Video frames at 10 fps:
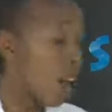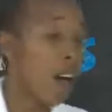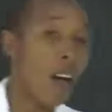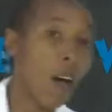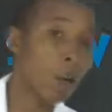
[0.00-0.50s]

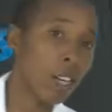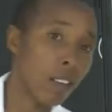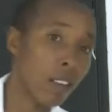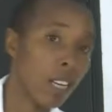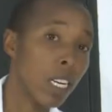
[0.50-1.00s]
how
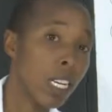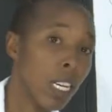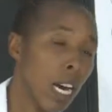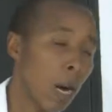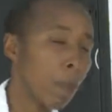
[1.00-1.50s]
does
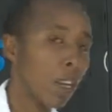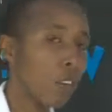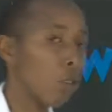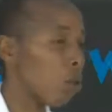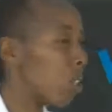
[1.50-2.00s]

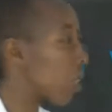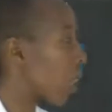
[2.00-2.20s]
deamination